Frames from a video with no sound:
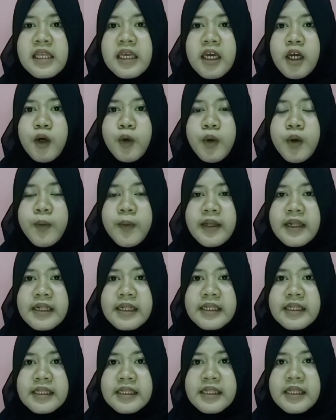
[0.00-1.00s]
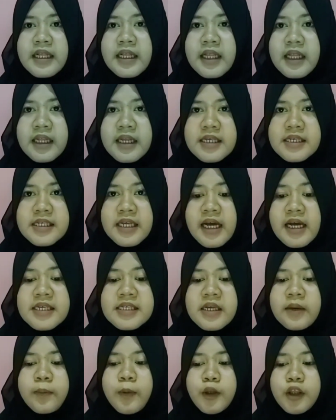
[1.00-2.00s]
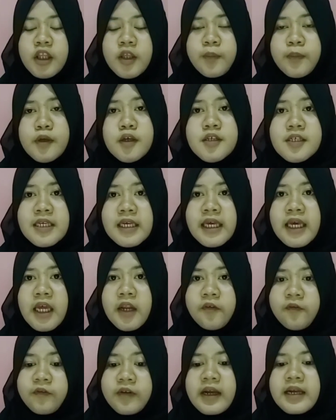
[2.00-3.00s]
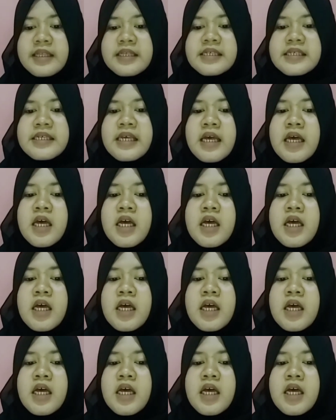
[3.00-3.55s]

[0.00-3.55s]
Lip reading: here we will discuss about the music in France.